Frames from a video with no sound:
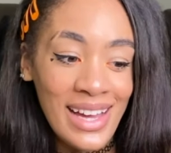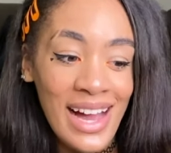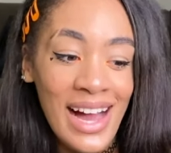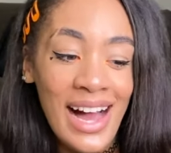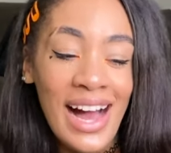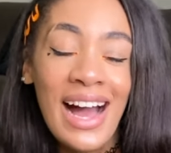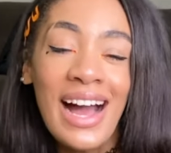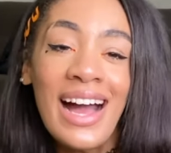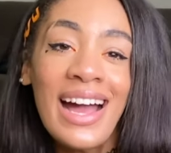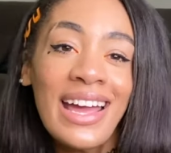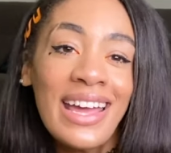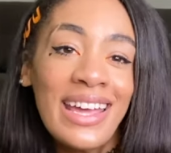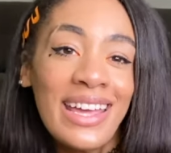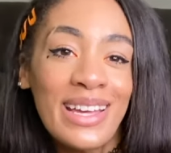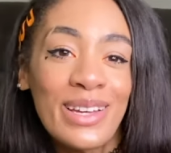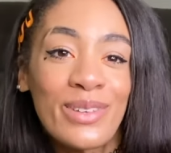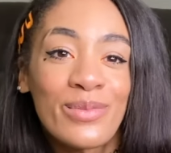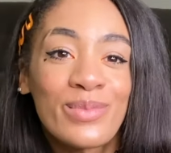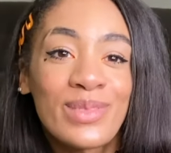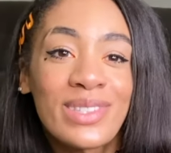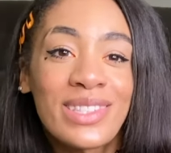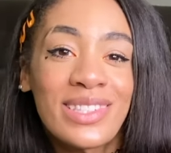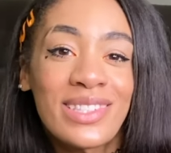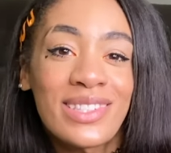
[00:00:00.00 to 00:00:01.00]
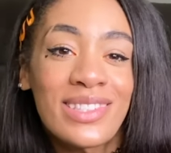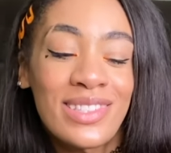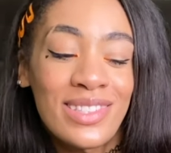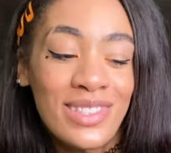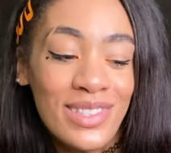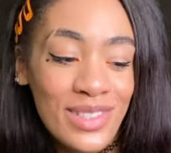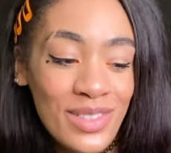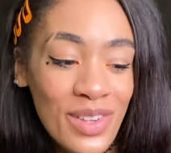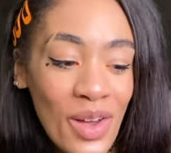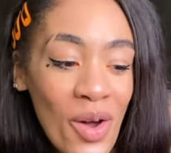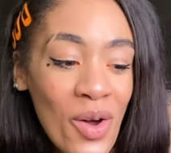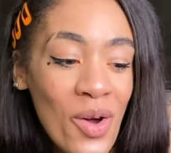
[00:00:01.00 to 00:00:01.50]
I am
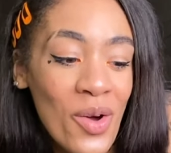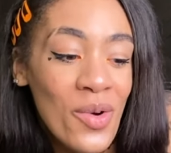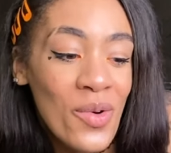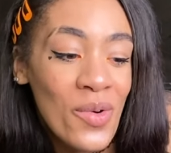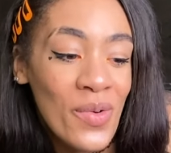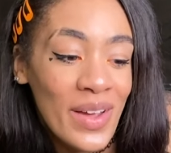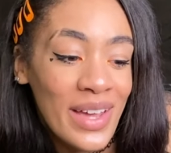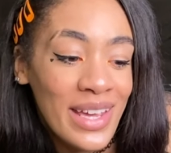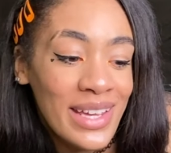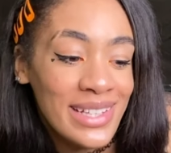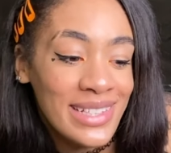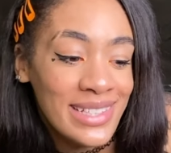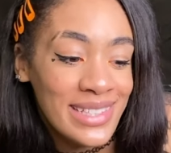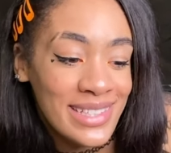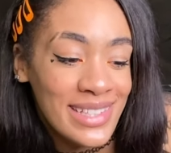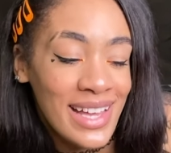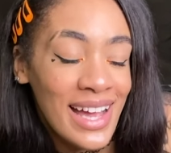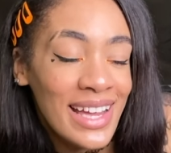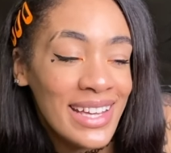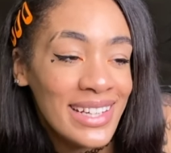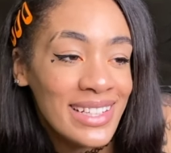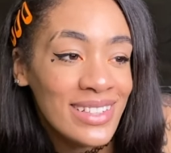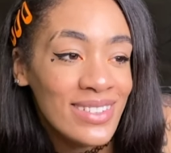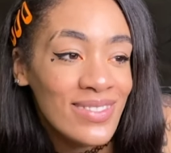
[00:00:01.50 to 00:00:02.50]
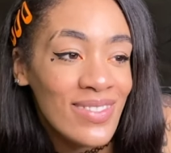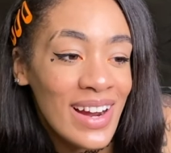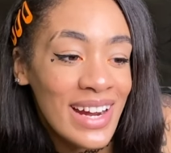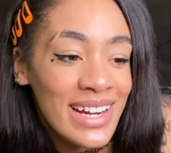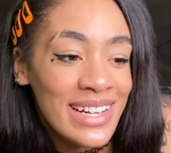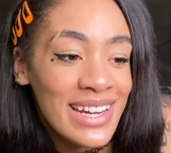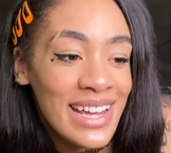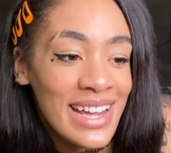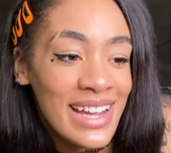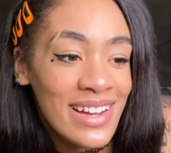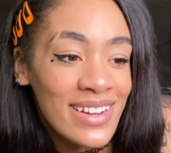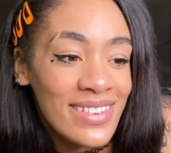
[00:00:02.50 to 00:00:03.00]
so excited right
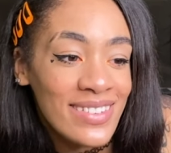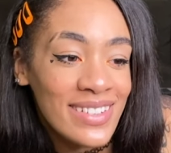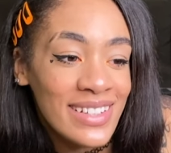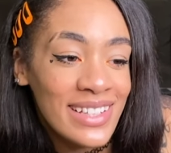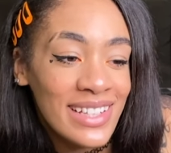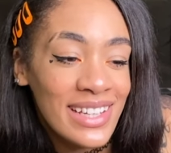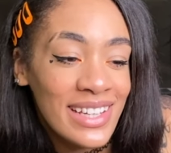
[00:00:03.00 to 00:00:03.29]
now.